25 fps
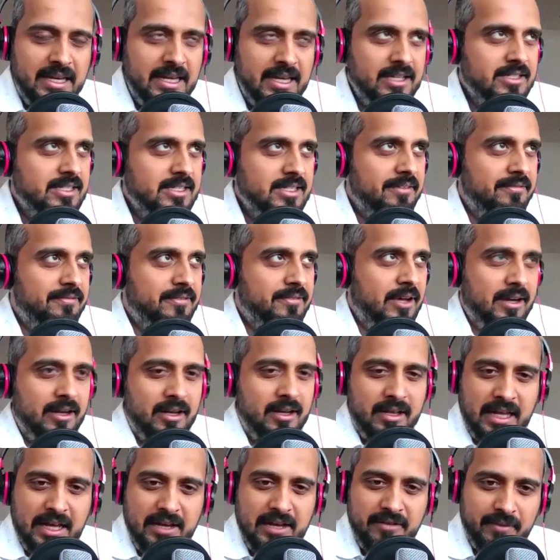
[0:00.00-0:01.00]
kids, I've got a
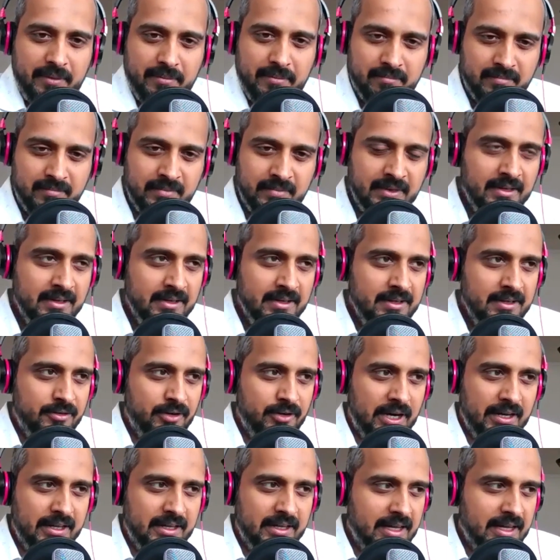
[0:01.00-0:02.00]
life, I'm
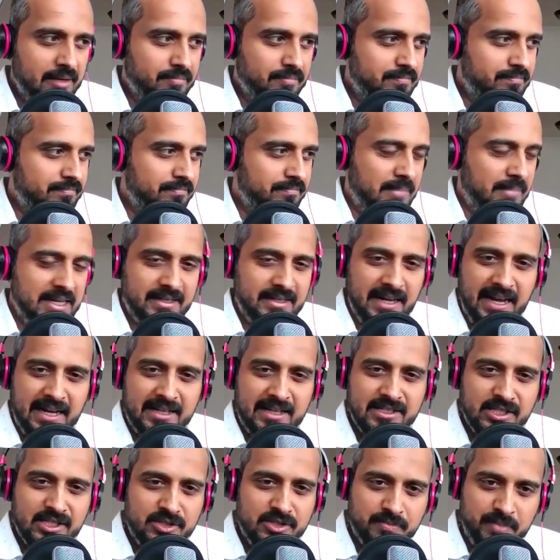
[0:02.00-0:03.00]
trying to get my
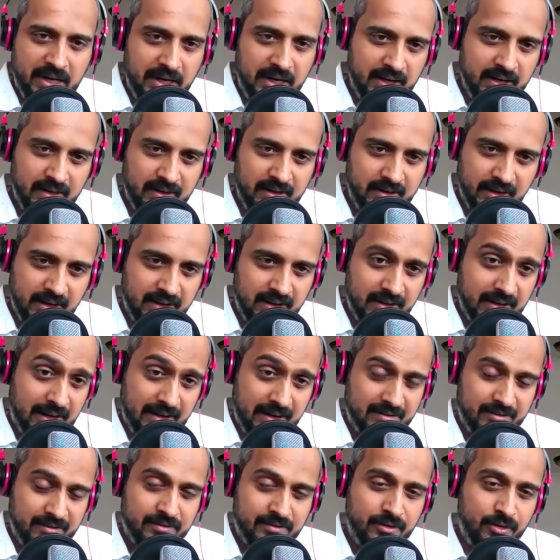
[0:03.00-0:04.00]
taxes paid.
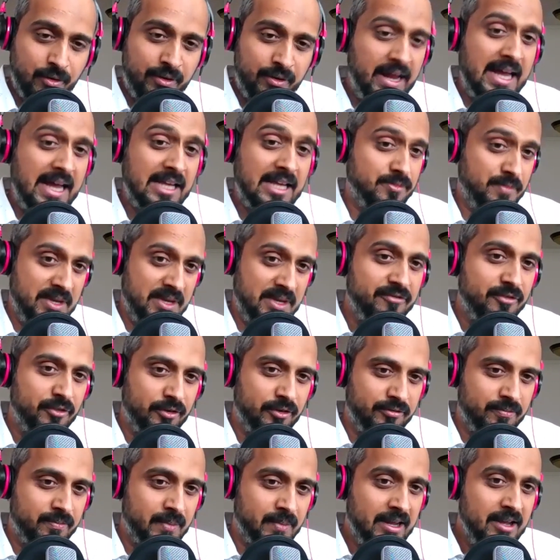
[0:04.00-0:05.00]
Don't ask me
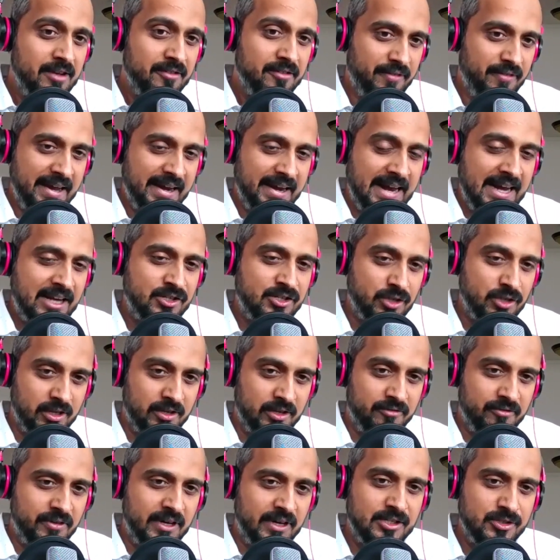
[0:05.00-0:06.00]
for financial
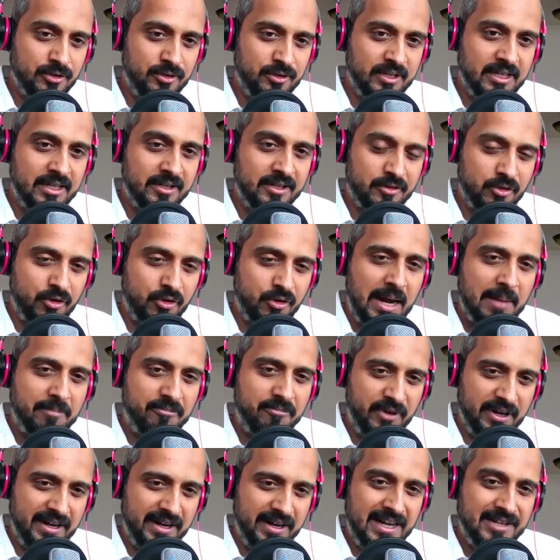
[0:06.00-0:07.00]
advice. You'll get
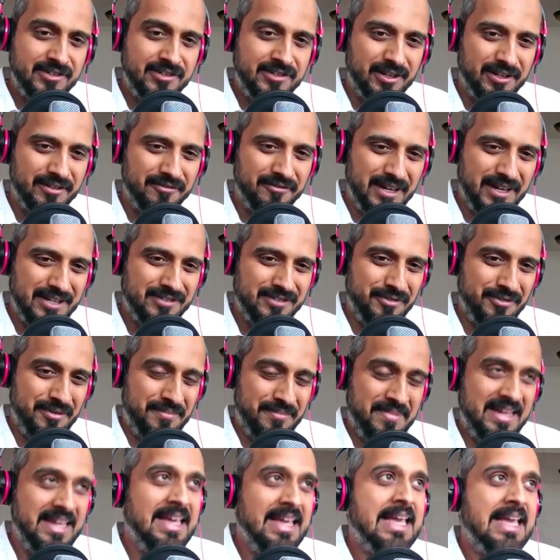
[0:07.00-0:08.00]
crap financial advice
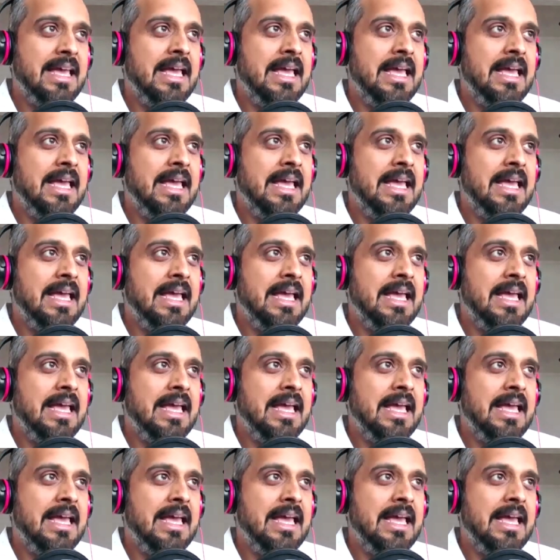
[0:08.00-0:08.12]
from me.